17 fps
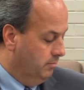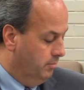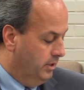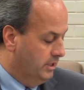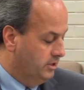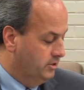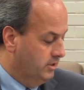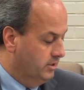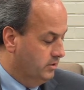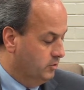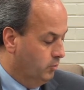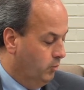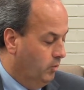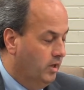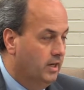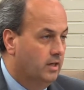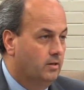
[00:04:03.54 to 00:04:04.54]
budget as
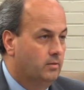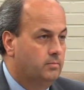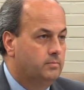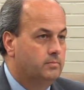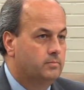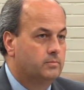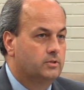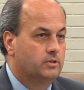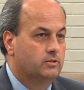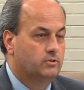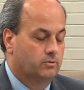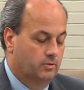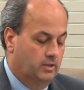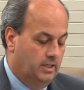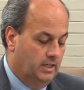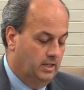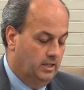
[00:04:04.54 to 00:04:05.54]
well. So is
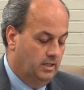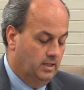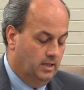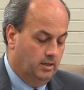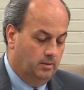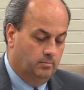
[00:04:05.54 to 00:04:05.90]
there any